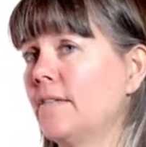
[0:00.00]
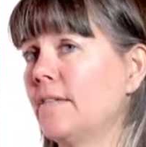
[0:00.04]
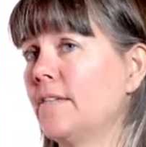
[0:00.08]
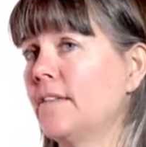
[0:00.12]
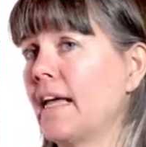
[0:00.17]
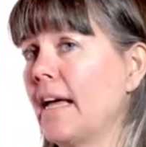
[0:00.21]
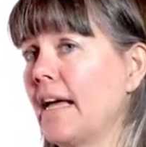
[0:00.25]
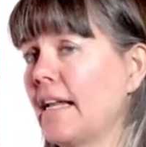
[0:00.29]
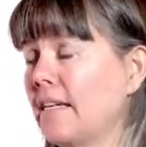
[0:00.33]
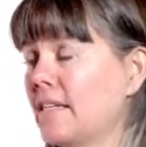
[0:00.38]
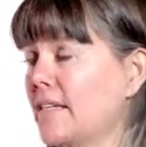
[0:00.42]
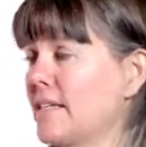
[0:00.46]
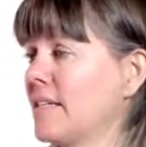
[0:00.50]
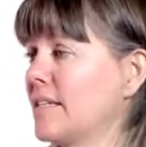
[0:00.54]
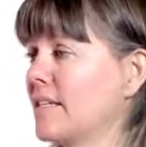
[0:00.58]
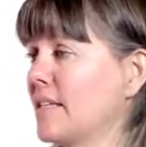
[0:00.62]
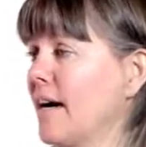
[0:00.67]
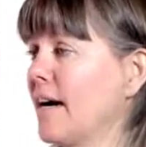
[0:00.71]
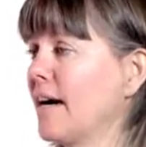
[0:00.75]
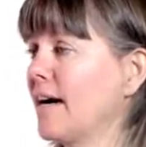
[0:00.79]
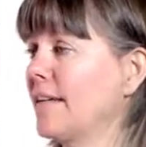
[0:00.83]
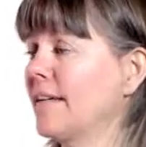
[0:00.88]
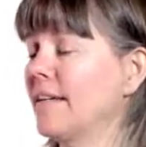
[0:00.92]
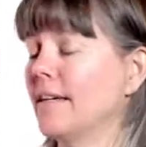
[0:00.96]
then
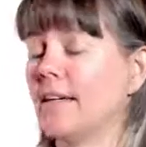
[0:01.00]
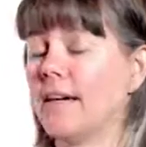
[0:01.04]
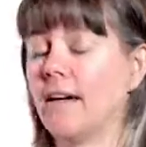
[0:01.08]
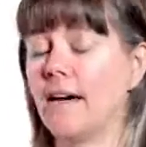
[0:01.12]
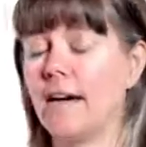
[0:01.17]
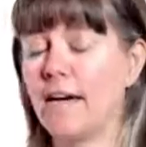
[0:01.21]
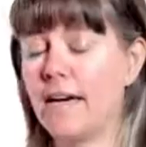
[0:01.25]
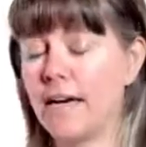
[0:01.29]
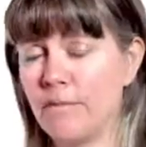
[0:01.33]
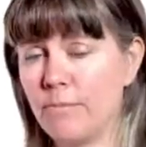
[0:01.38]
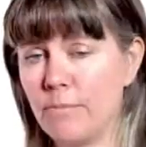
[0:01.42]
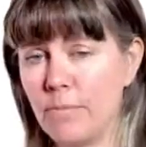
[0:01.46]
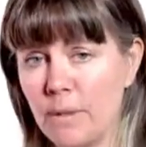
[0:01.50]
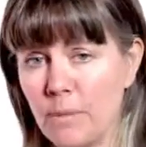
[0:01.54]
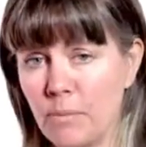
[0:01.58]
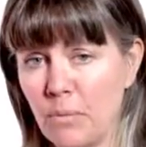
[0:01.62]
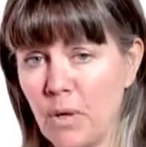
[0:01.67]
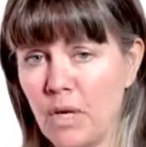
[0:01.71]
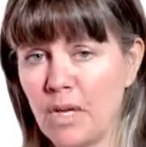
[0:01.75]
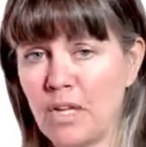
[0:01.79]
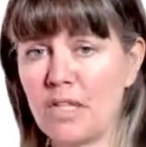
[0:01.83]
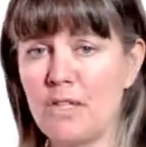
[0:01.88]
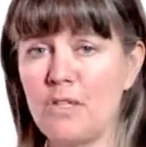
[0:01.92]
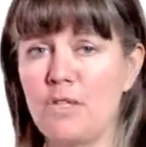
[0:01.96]
decide, I have been
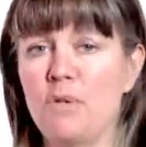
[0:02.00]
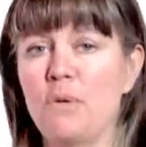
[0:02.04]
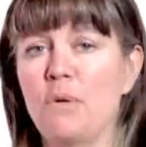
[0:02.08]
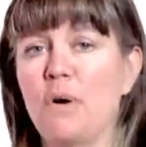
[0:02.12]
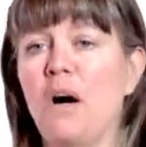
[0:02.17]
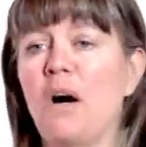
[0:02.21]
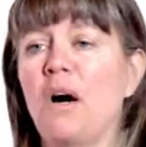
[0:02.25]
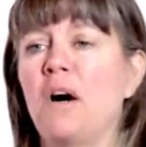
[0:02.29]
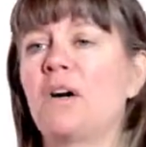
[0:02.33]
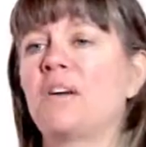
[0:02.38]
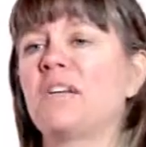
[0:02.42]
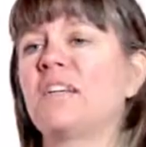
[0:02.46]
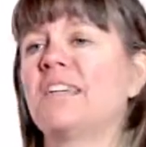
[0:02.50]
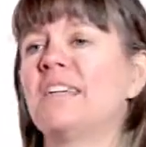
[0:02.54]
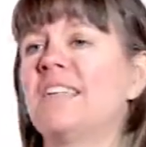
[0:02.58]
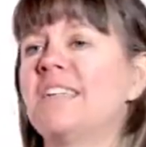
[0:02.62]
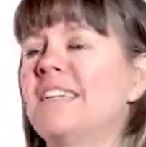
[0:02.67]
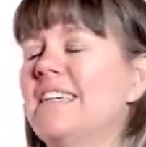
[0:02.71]
working too hard.